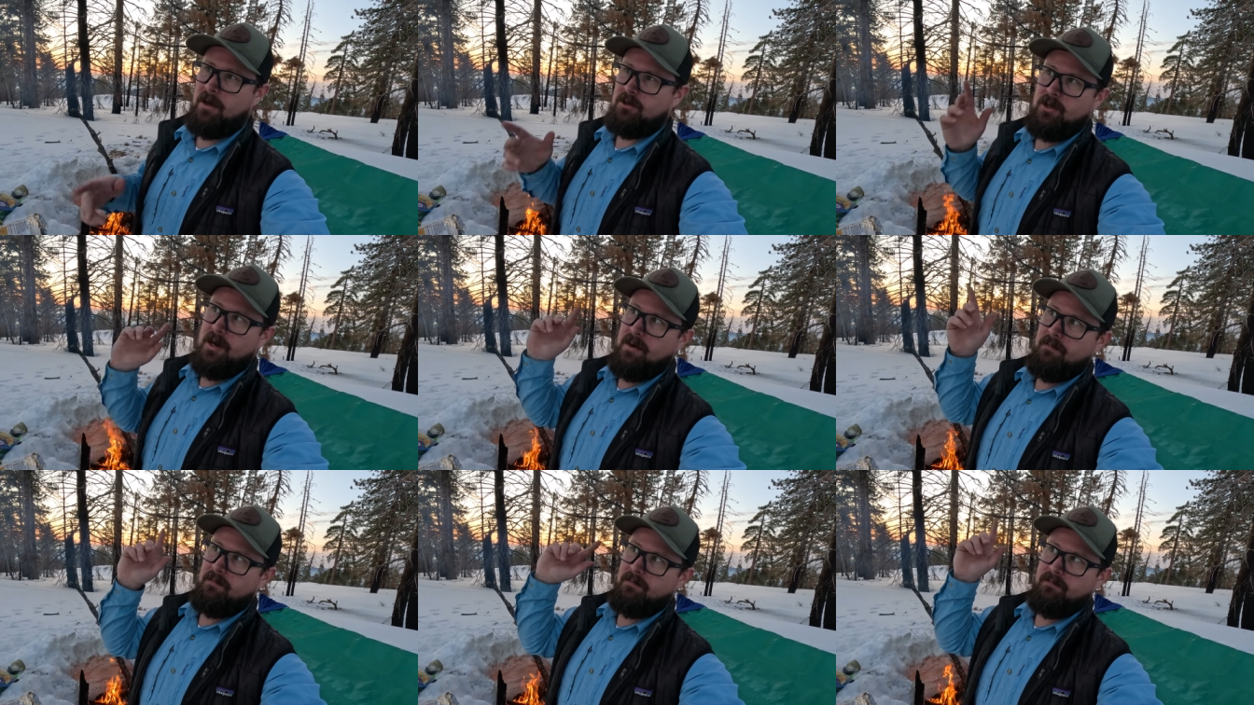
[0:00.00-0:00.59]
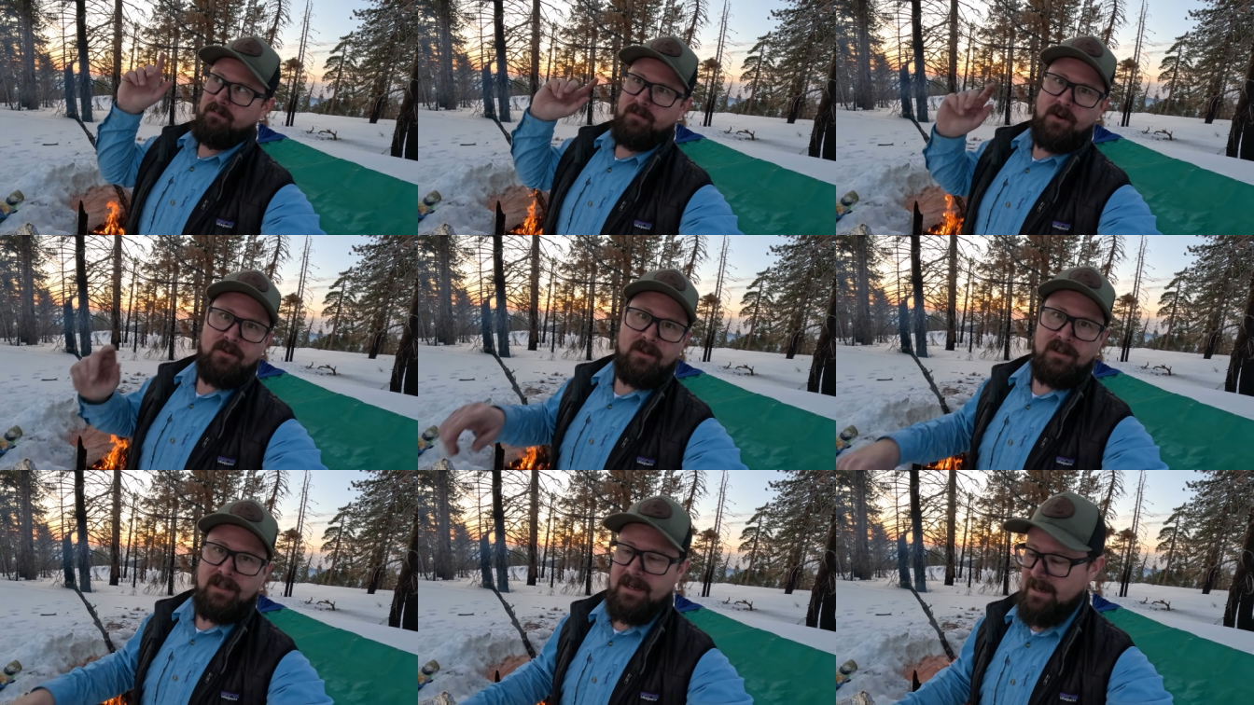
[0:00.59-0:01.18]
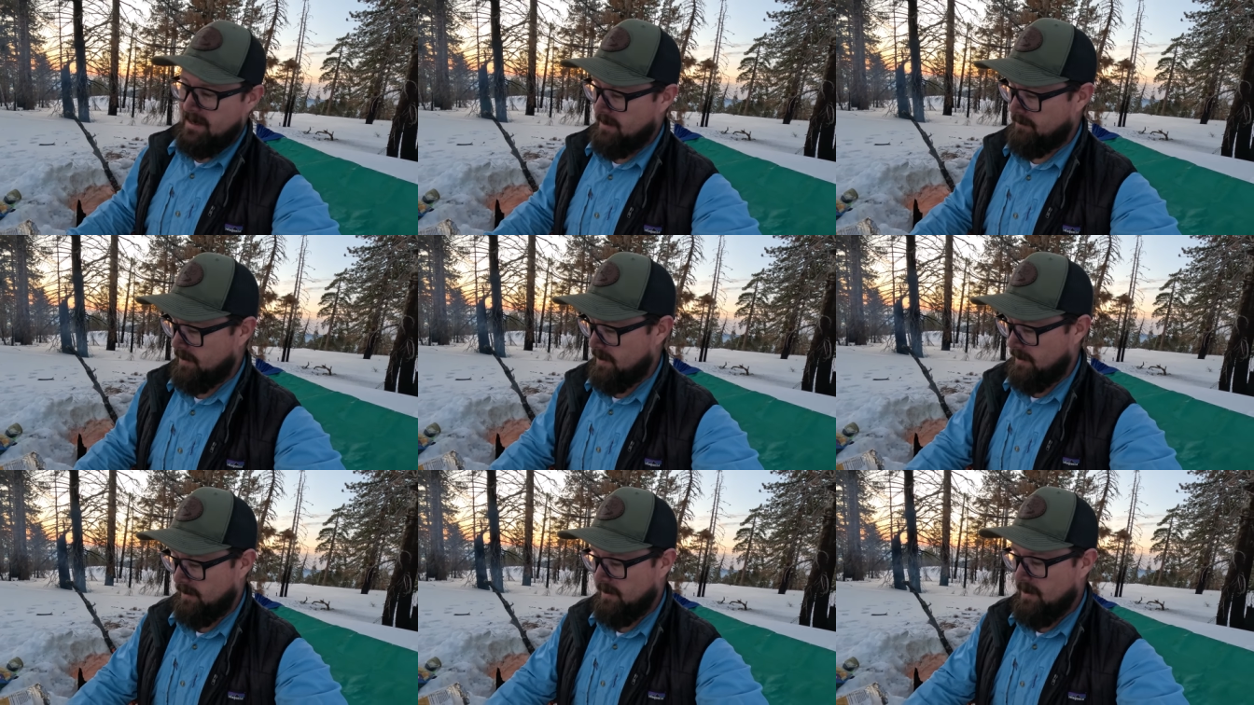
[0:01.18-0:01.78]
I'll try to throw the link up
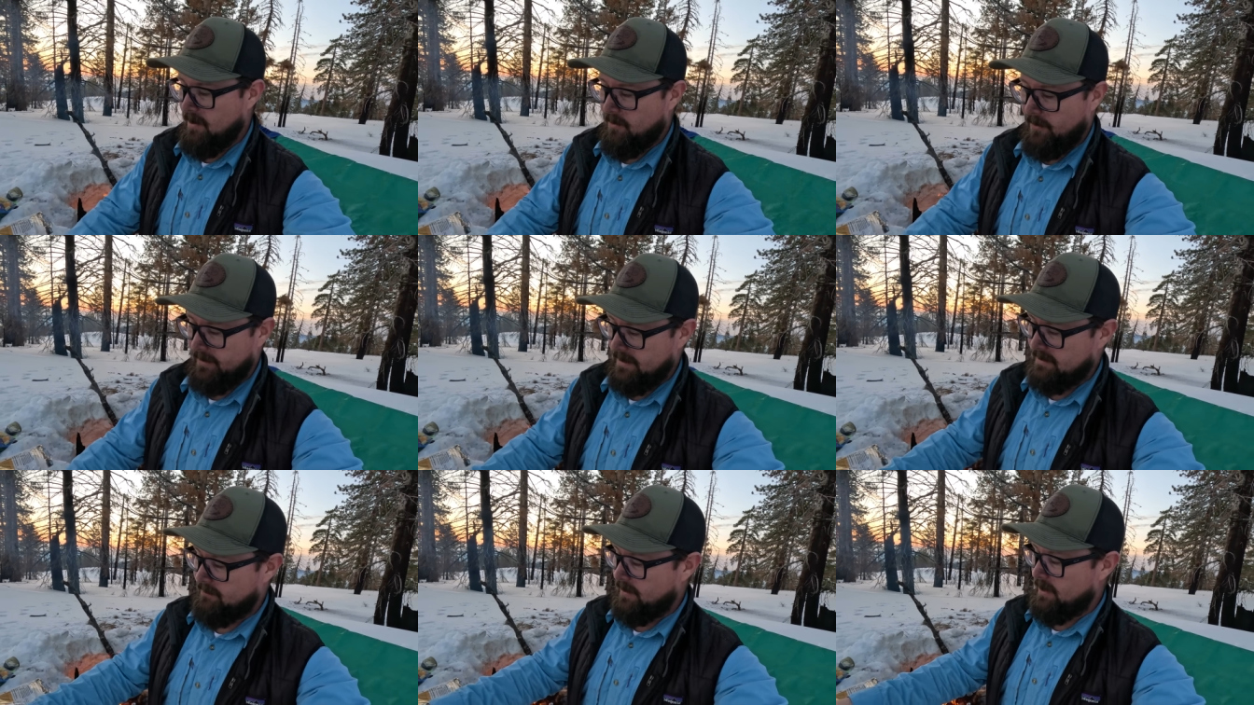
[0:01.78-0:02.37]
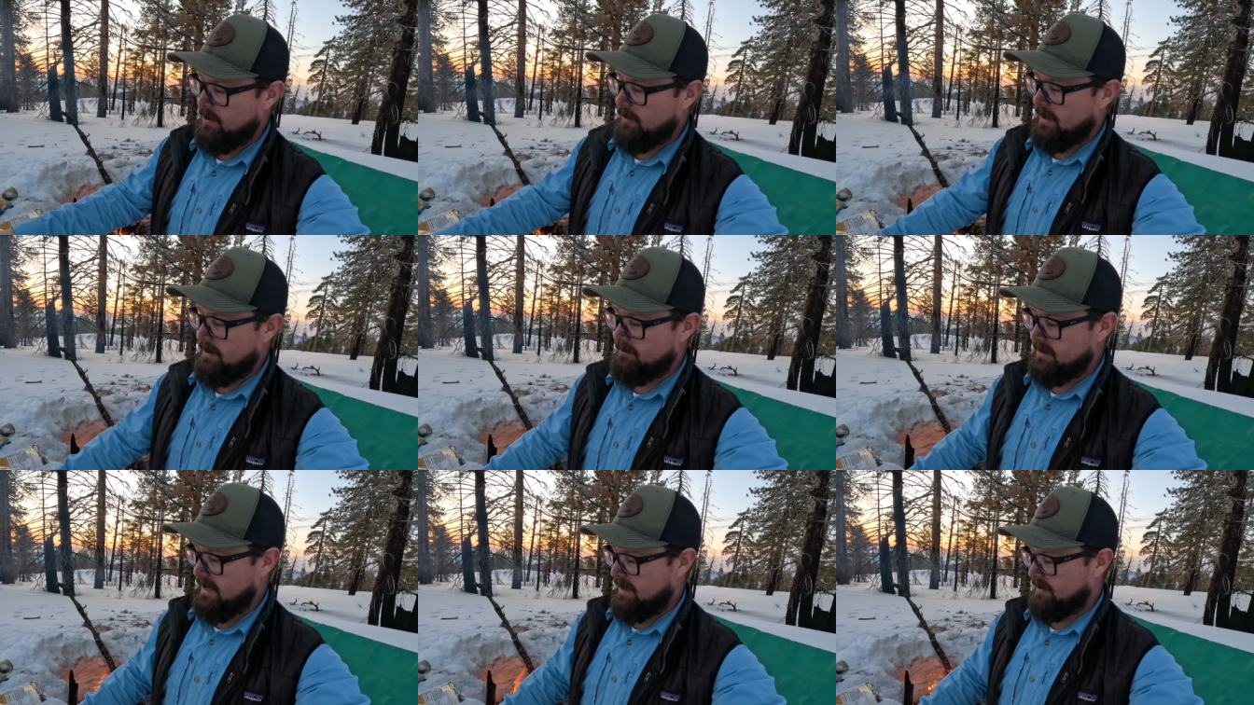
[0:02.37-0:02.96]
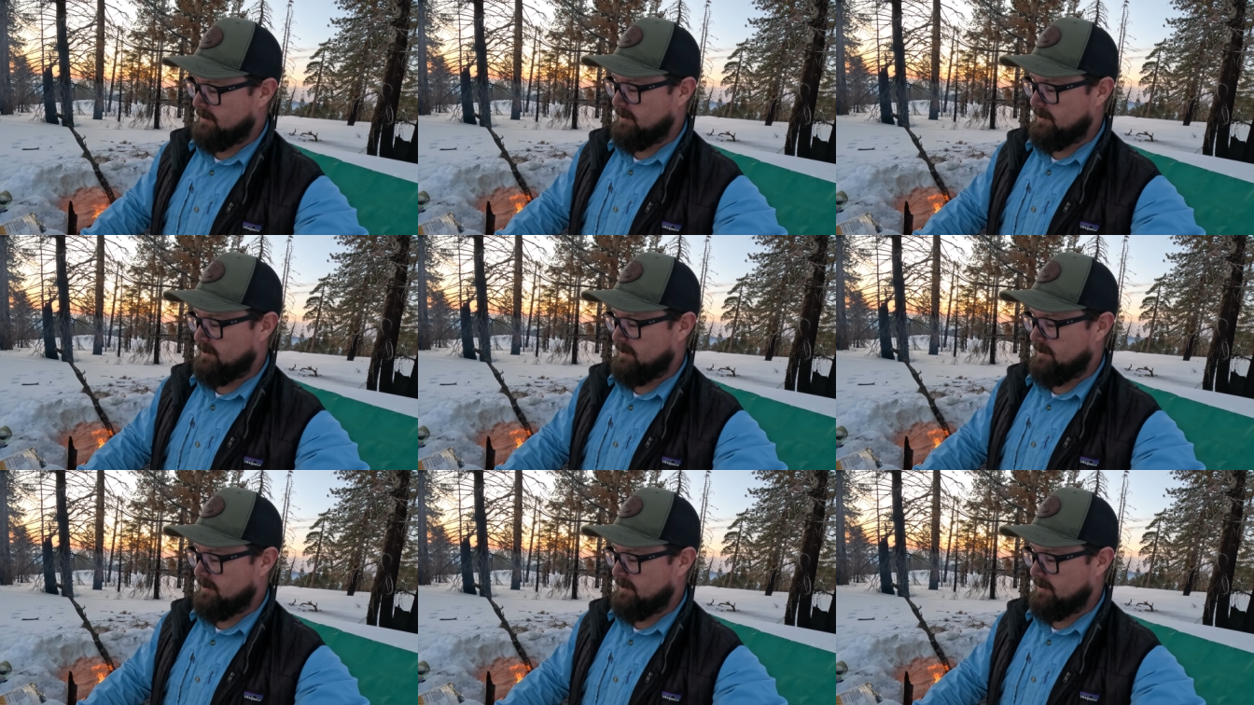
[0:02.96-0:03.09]
here when this video comes out.